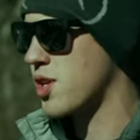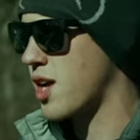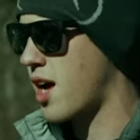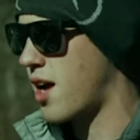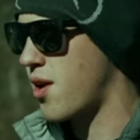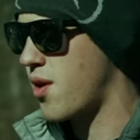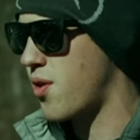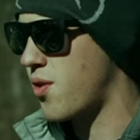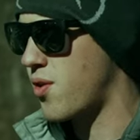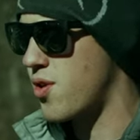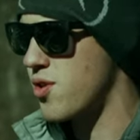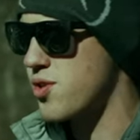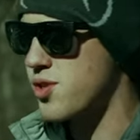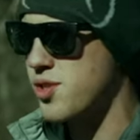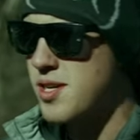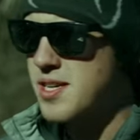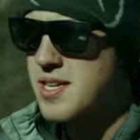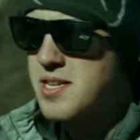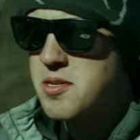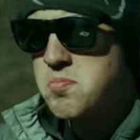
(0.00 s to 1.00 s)
gun owners
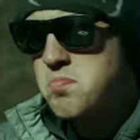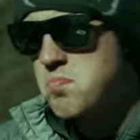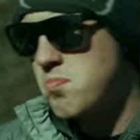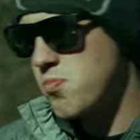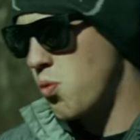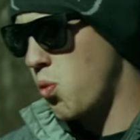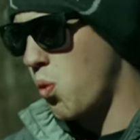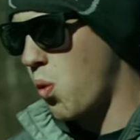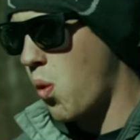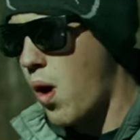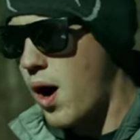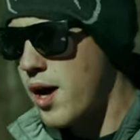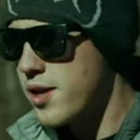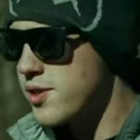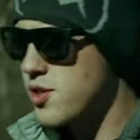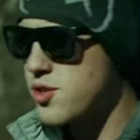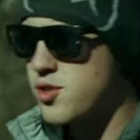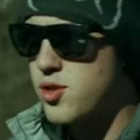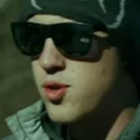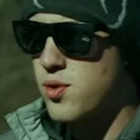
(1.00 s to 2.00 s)
one
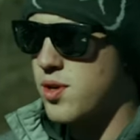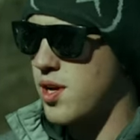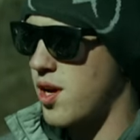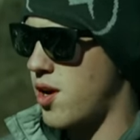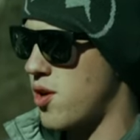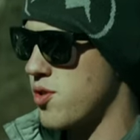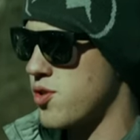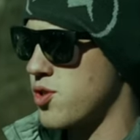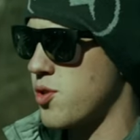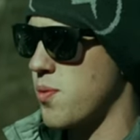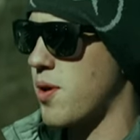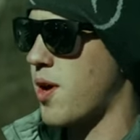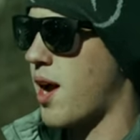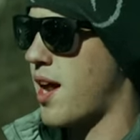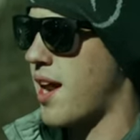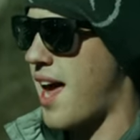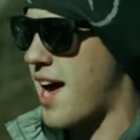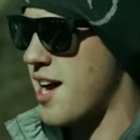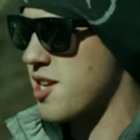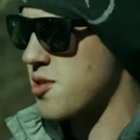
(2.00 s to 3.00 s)
to two years. So we're kind
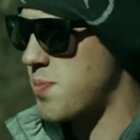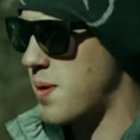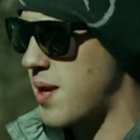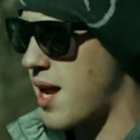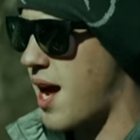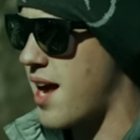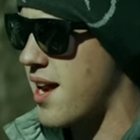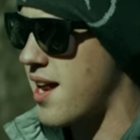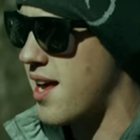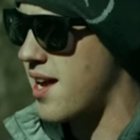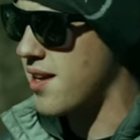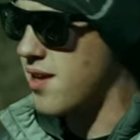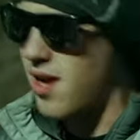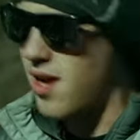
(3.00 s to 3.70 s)
of expediting,